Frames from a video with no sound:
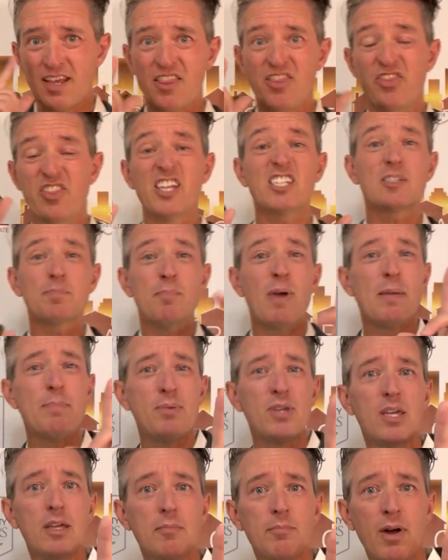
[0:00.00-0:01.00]
This may
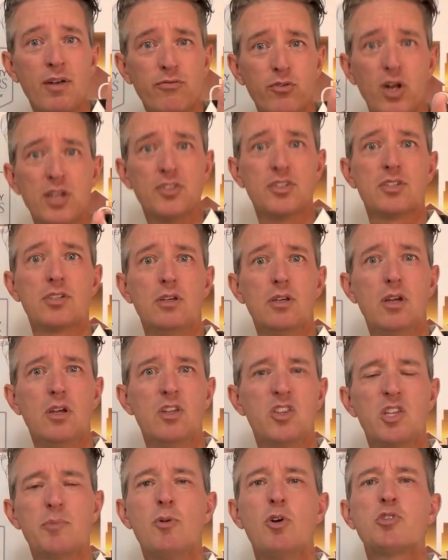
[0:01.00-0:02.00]
be, my friends,
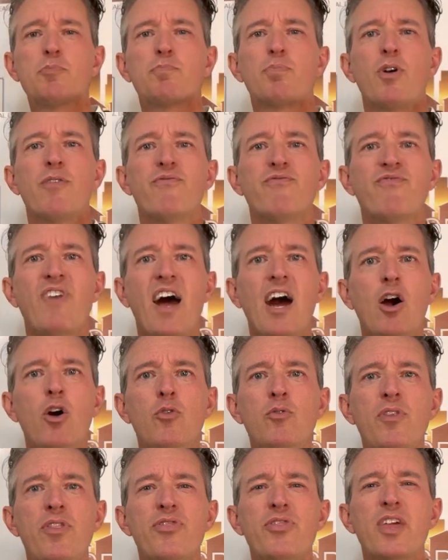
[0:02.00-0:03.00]
the most
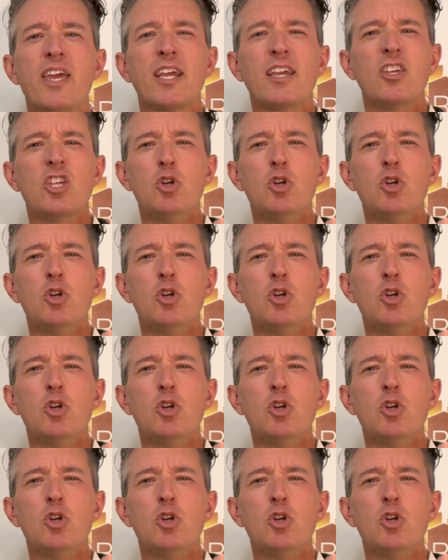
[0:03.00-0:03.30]
profound thing